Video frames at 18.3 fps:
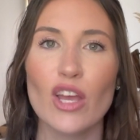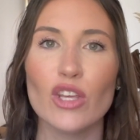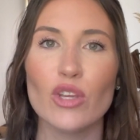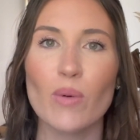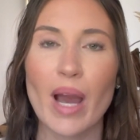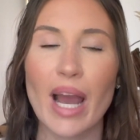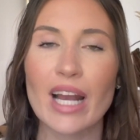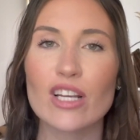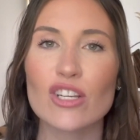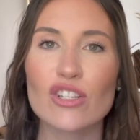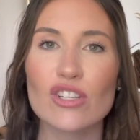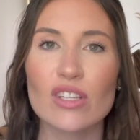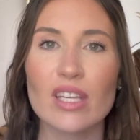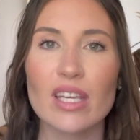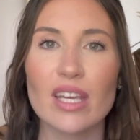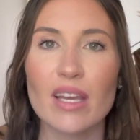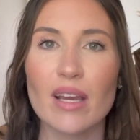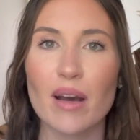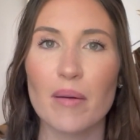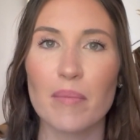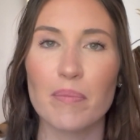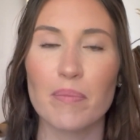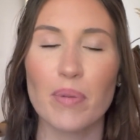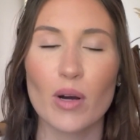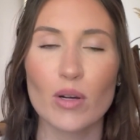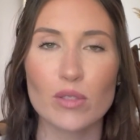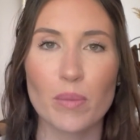you actually, a
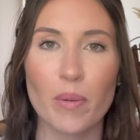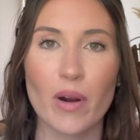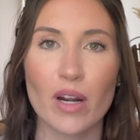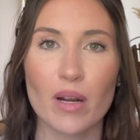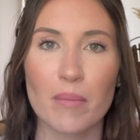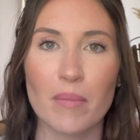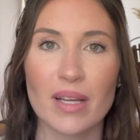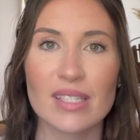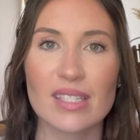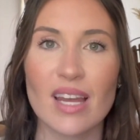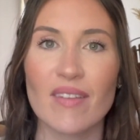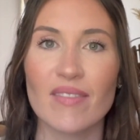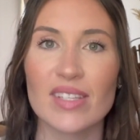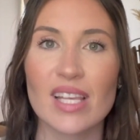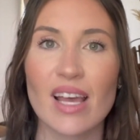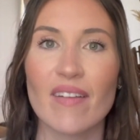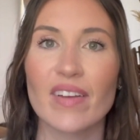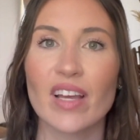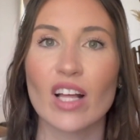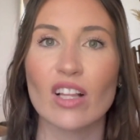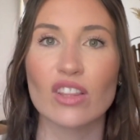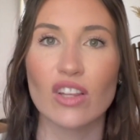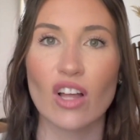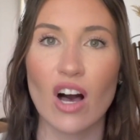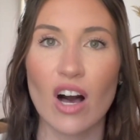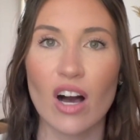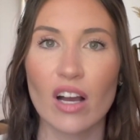postpartum must-have is having a
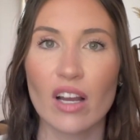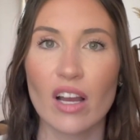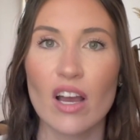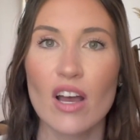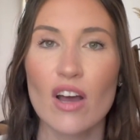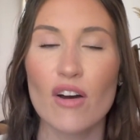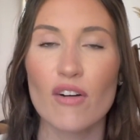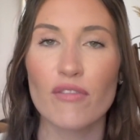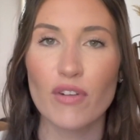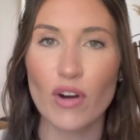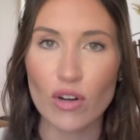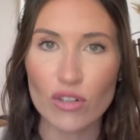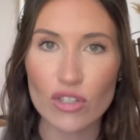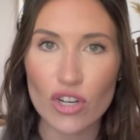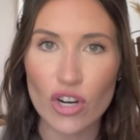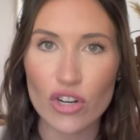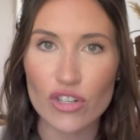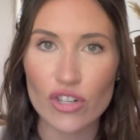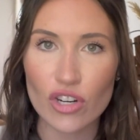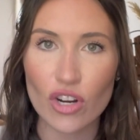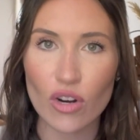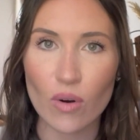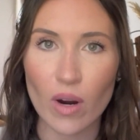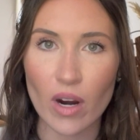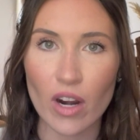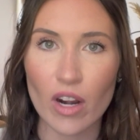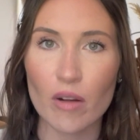long phone charger
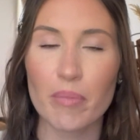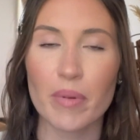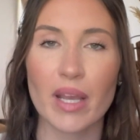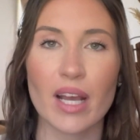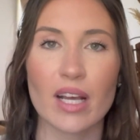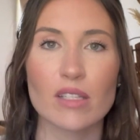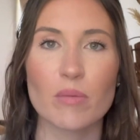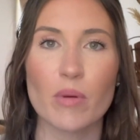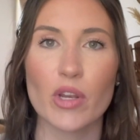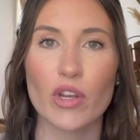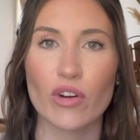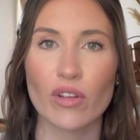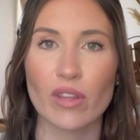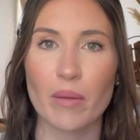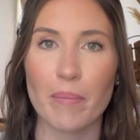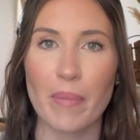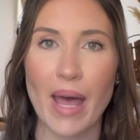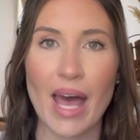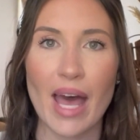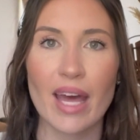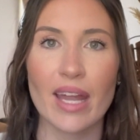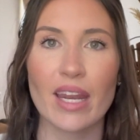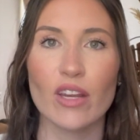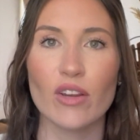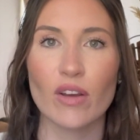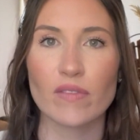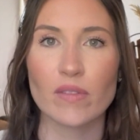cord, because when you're in the bed
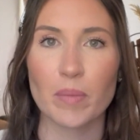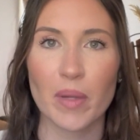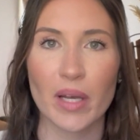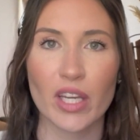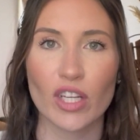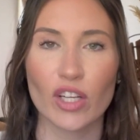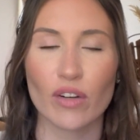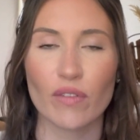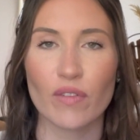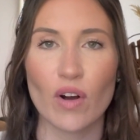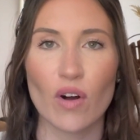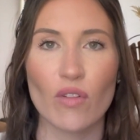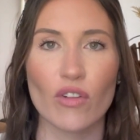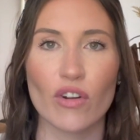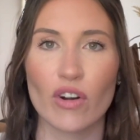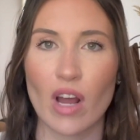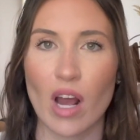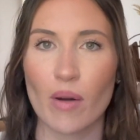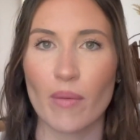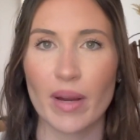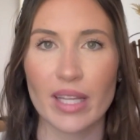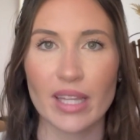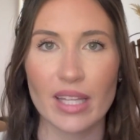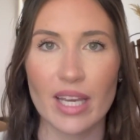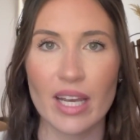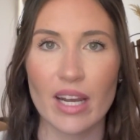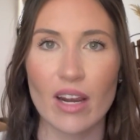and you have to plug in your phone, they're not
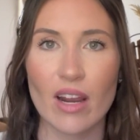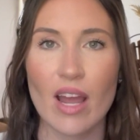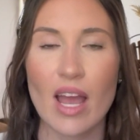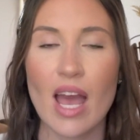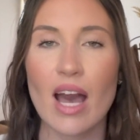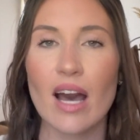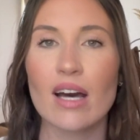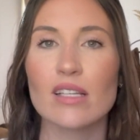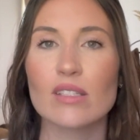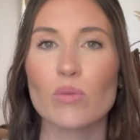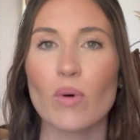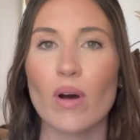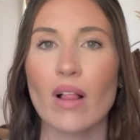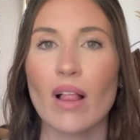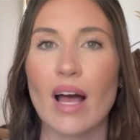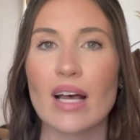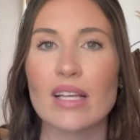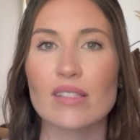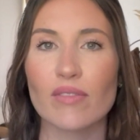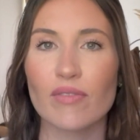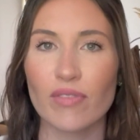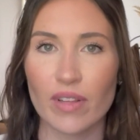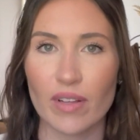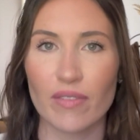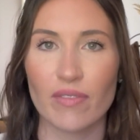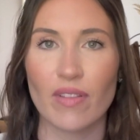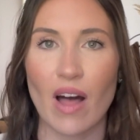right there, as well as
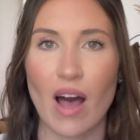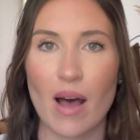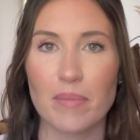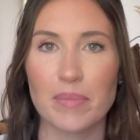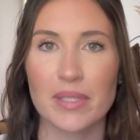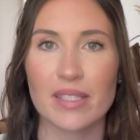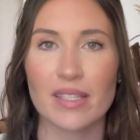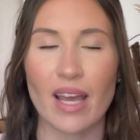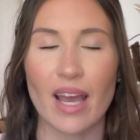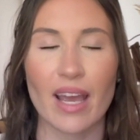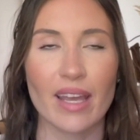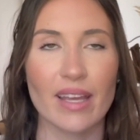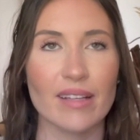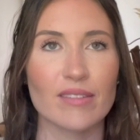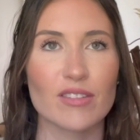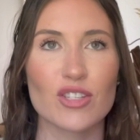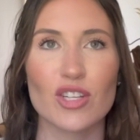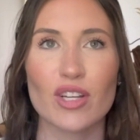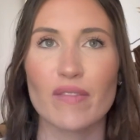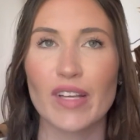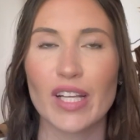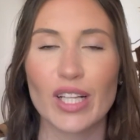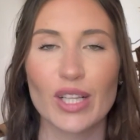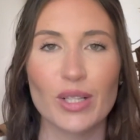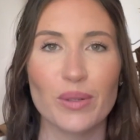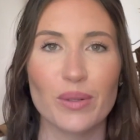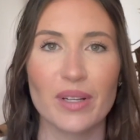flip-flops. I should have
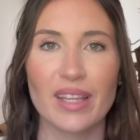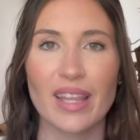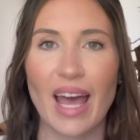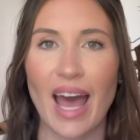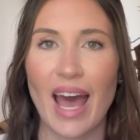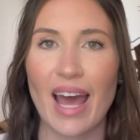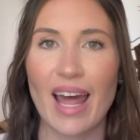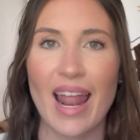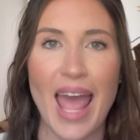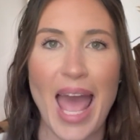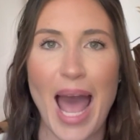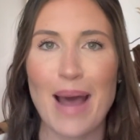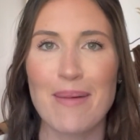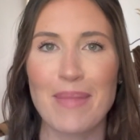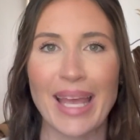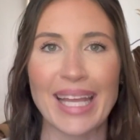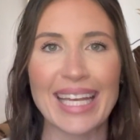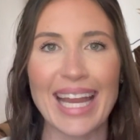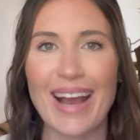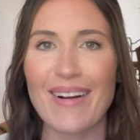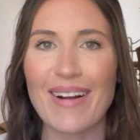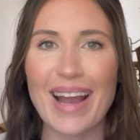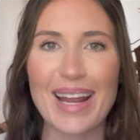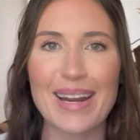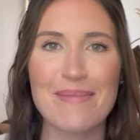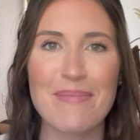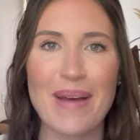included that. I'm like now
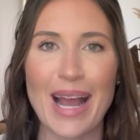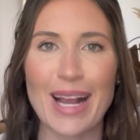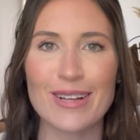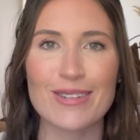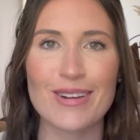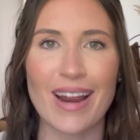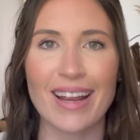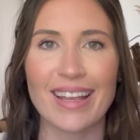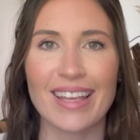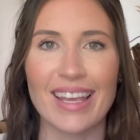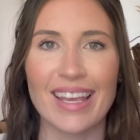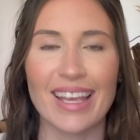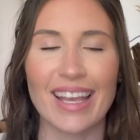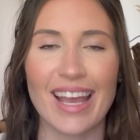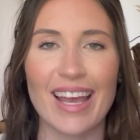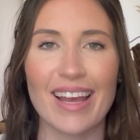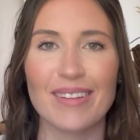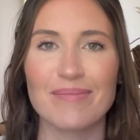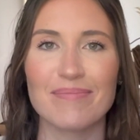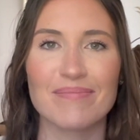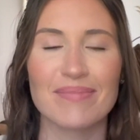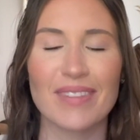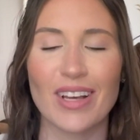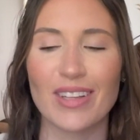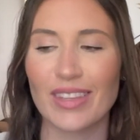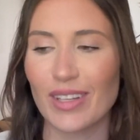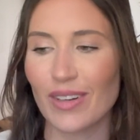kind of backtracking
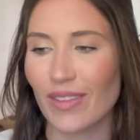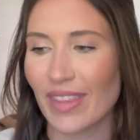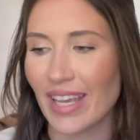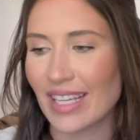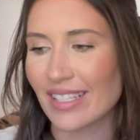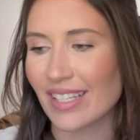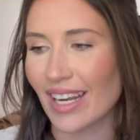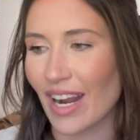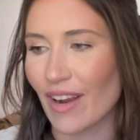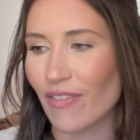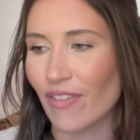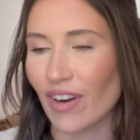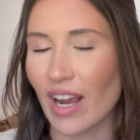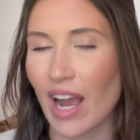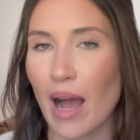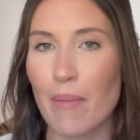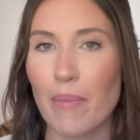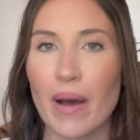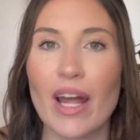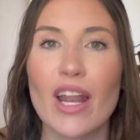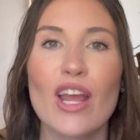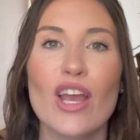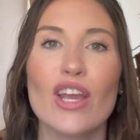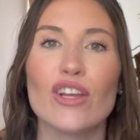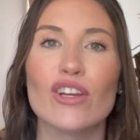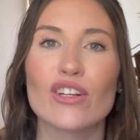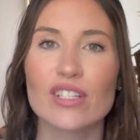on little things that I forgot, but
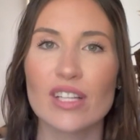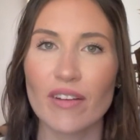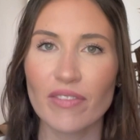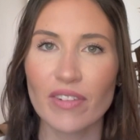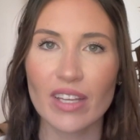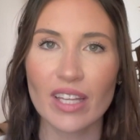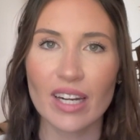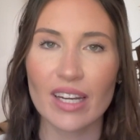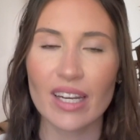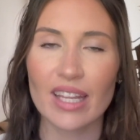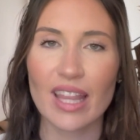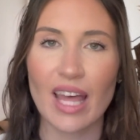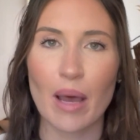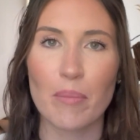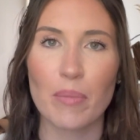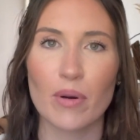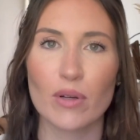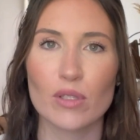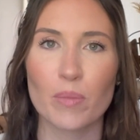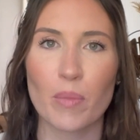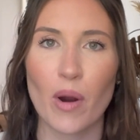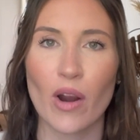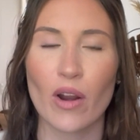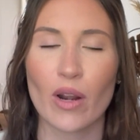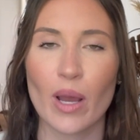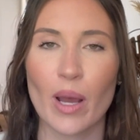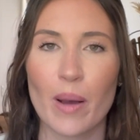you're definitely gonna need that
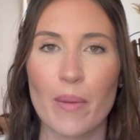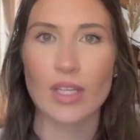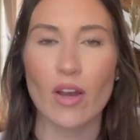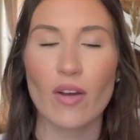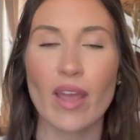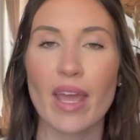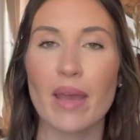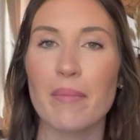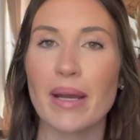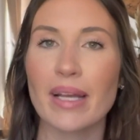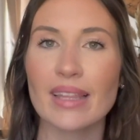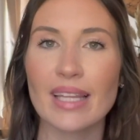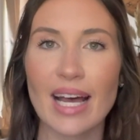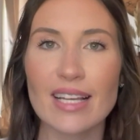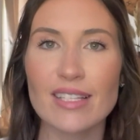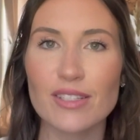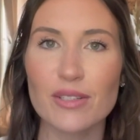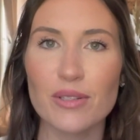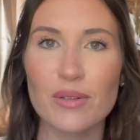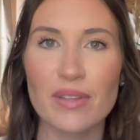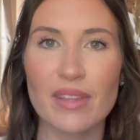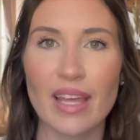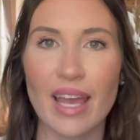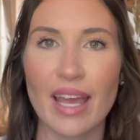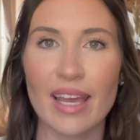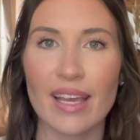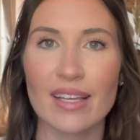postpartum. Okay, my last two
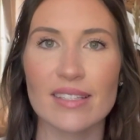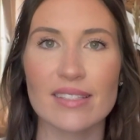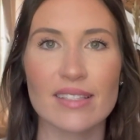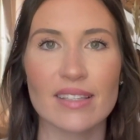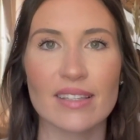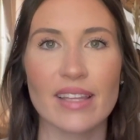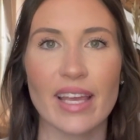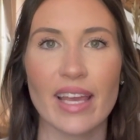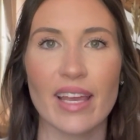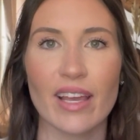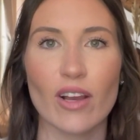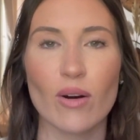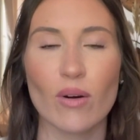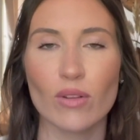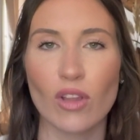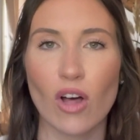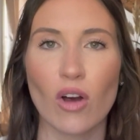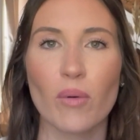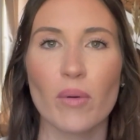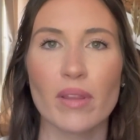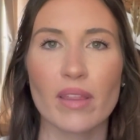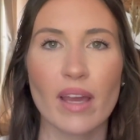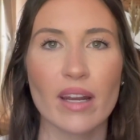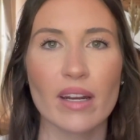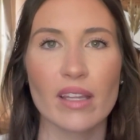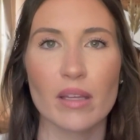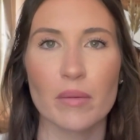things, they go along with
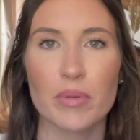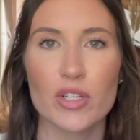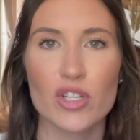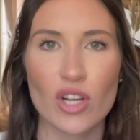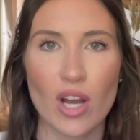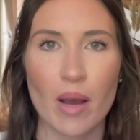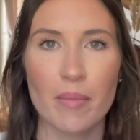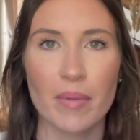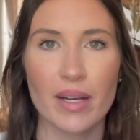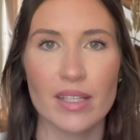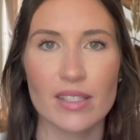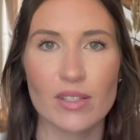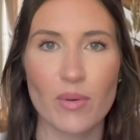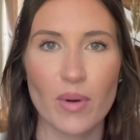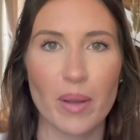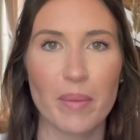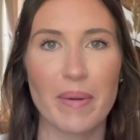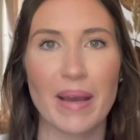kind of the pajamas, going